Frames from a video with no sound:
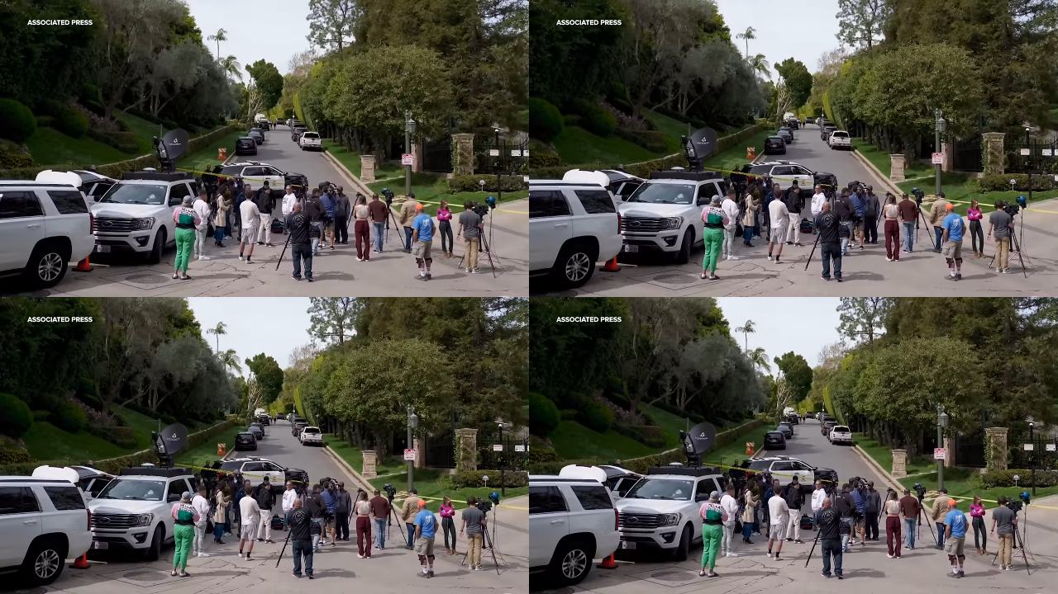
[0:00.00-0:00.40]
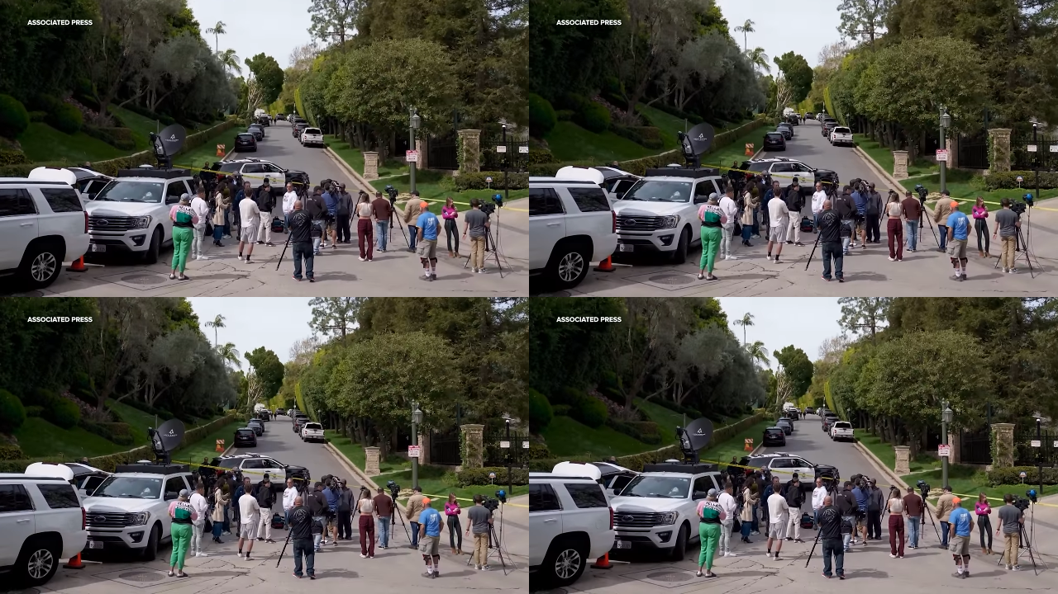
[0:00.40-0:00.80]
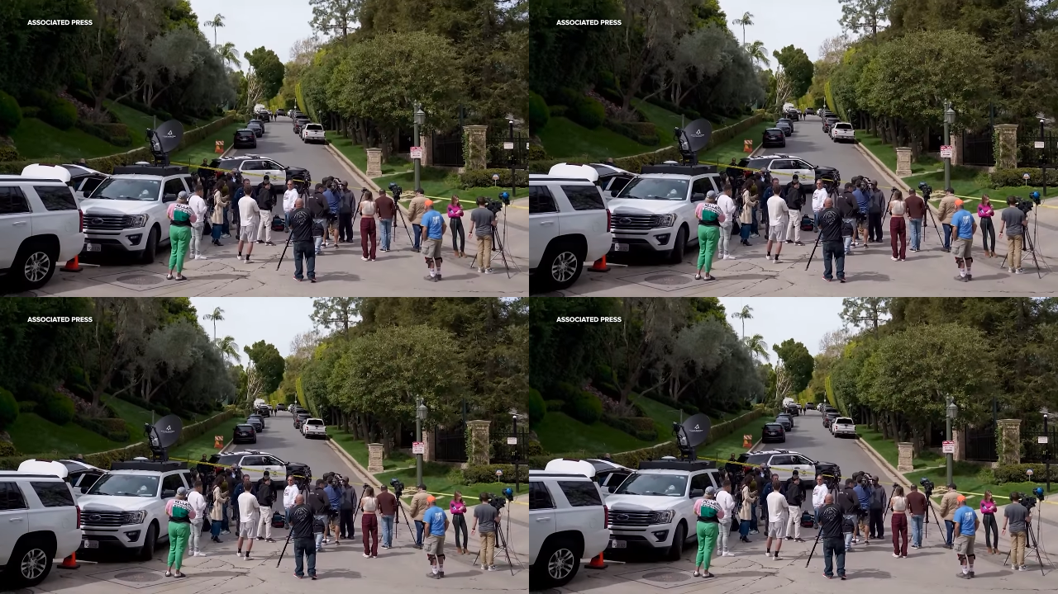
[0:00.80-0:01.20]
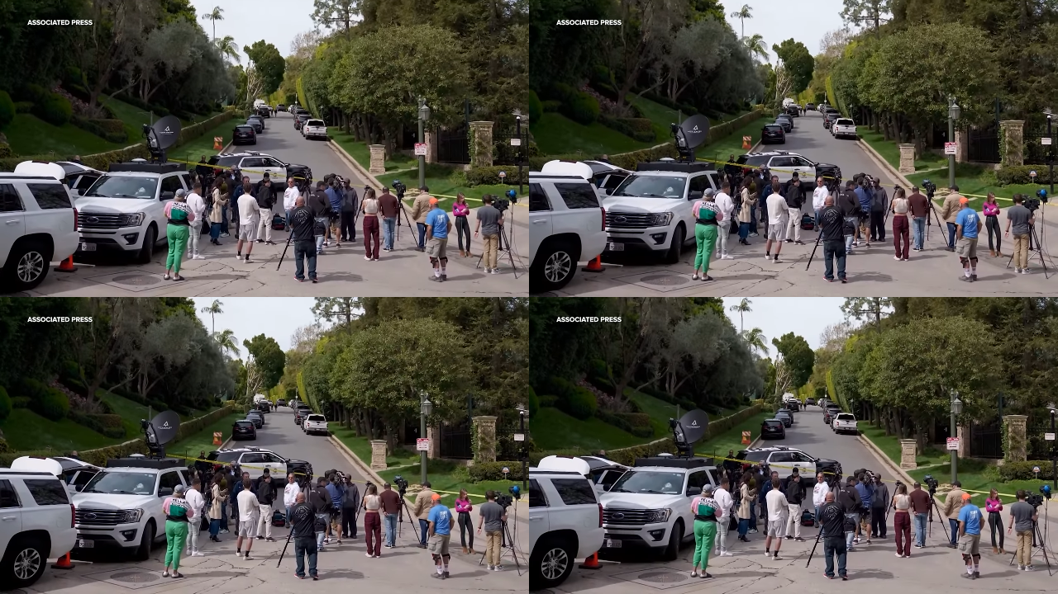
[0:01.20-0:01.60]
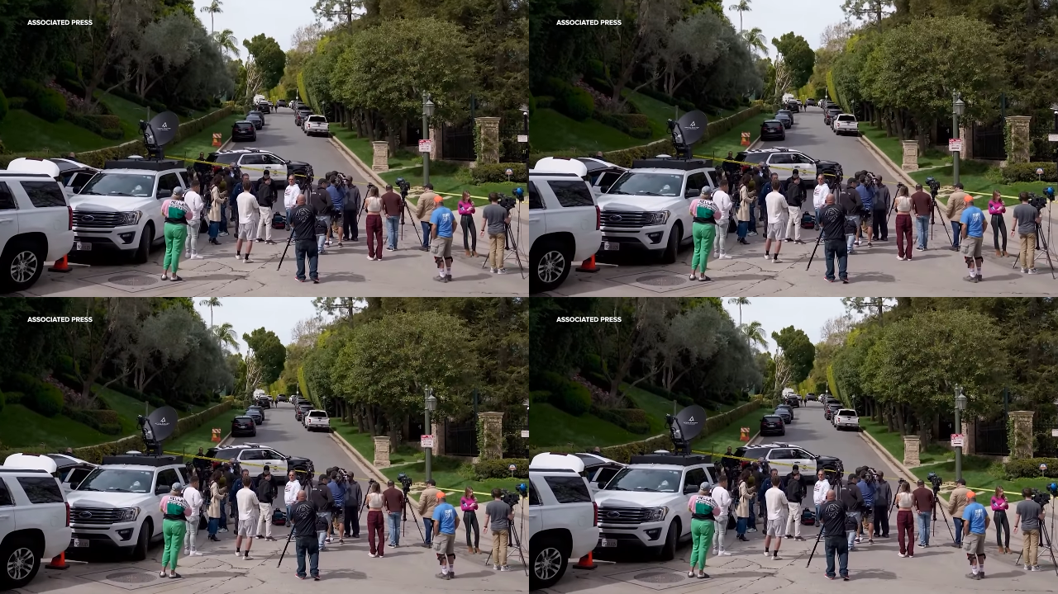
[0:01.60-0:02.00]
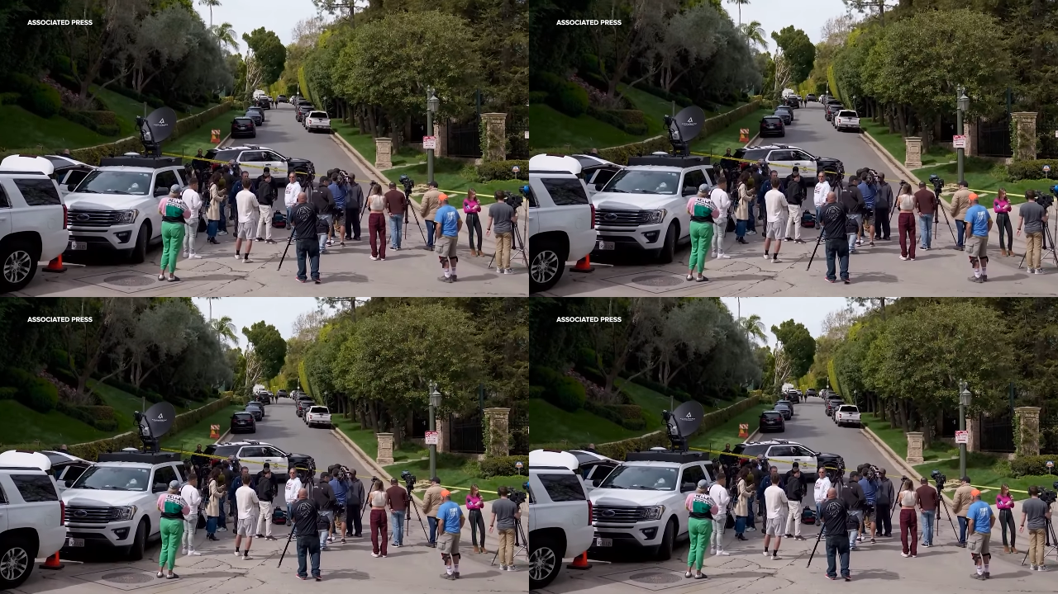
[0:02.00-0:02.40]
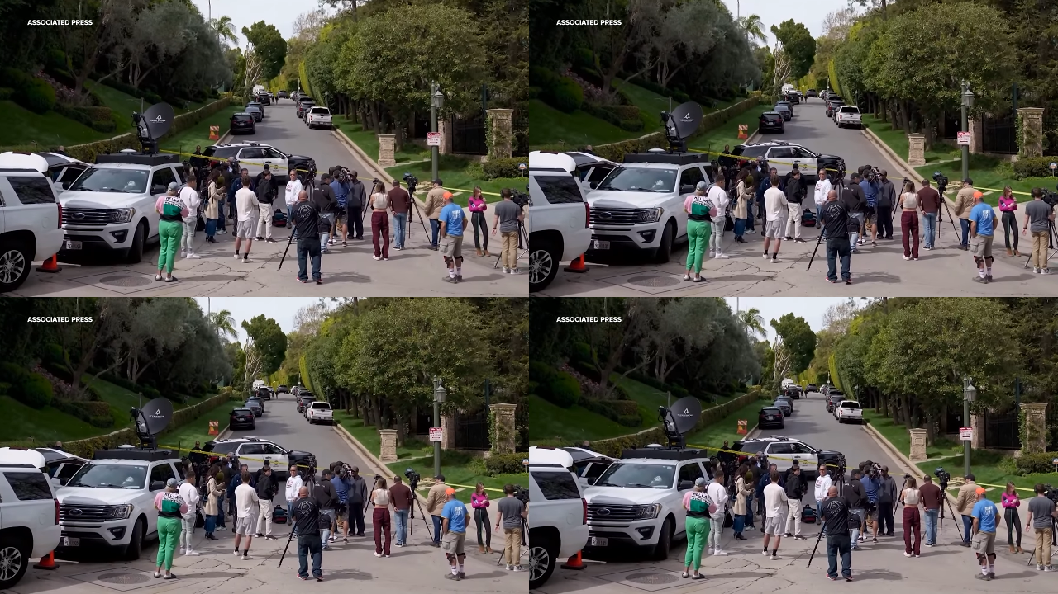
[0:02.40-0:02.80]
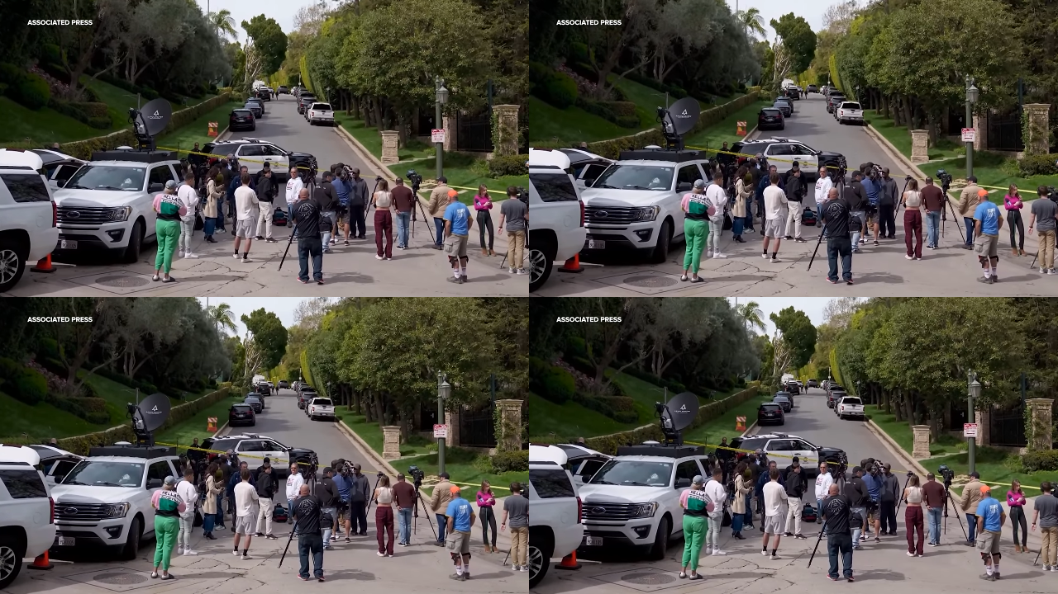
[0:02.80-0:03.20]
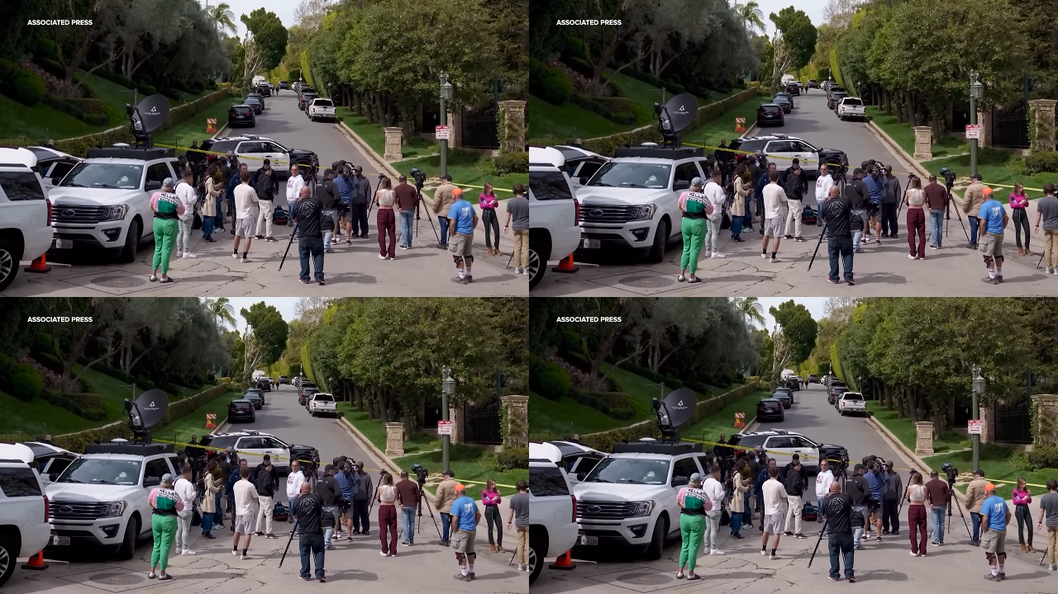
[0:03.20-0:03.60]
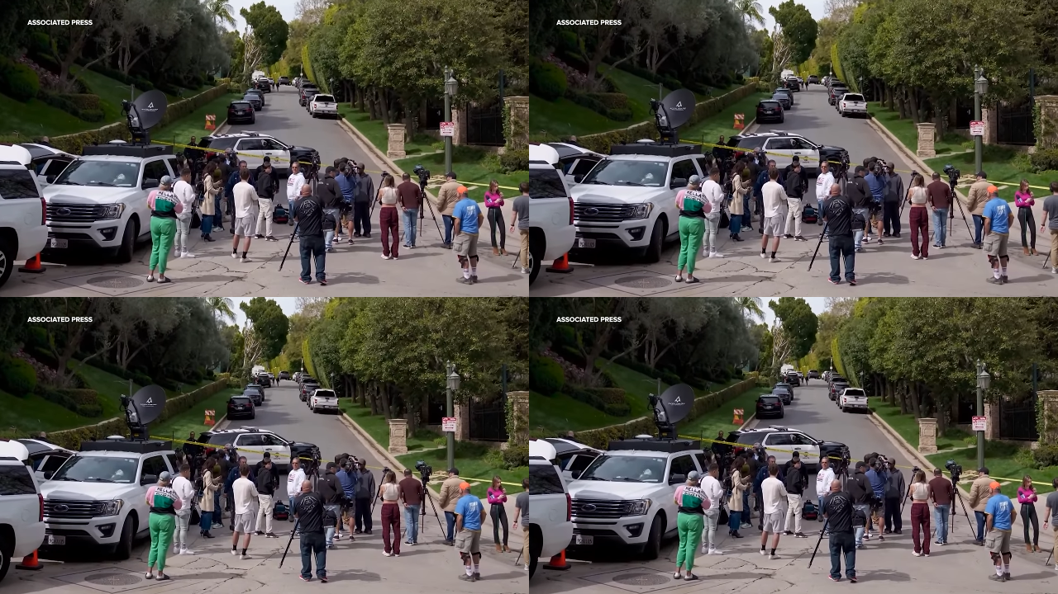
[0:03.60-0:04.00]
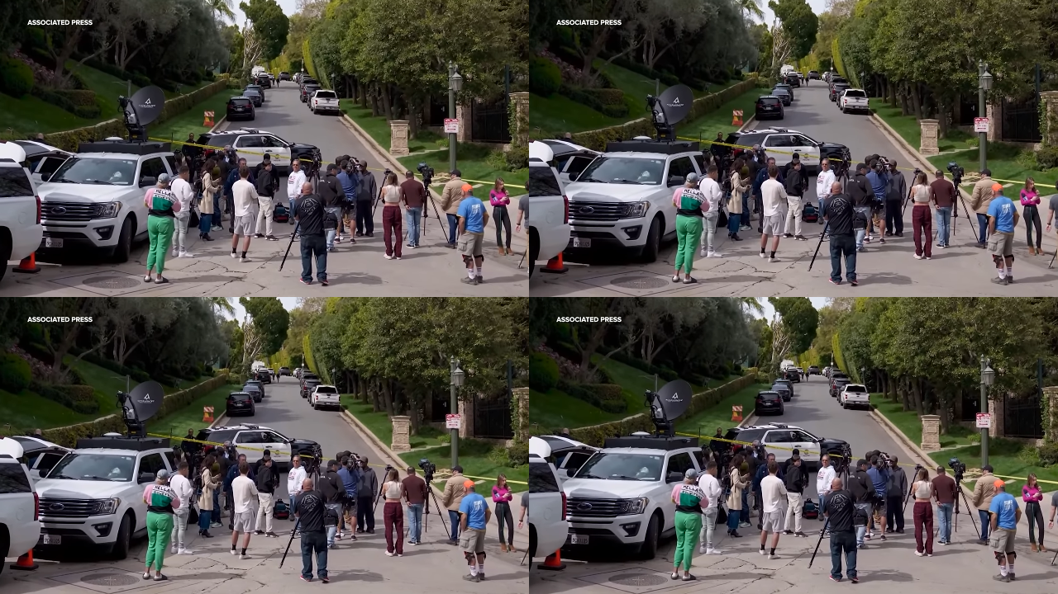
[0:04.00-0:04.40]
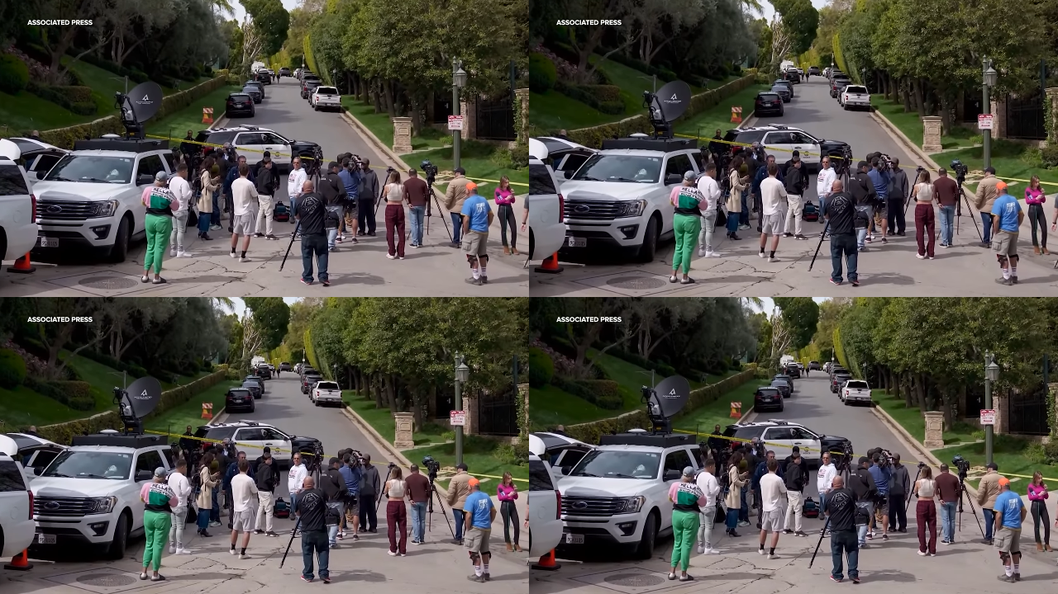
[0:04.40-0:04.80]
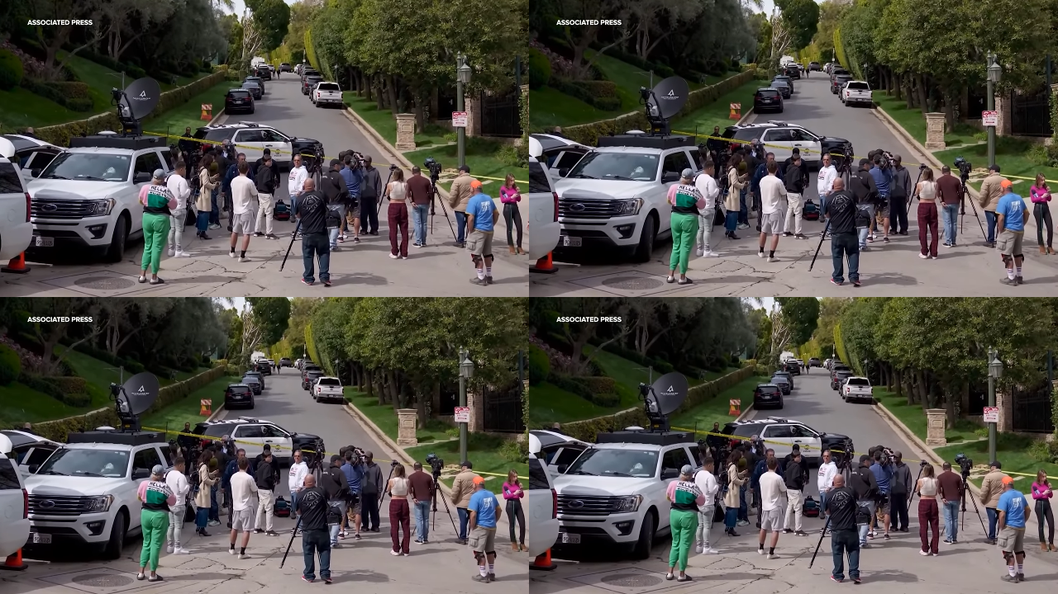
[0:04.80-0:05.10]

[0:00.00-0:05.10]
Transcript: No face is visible, so there are no lips to read.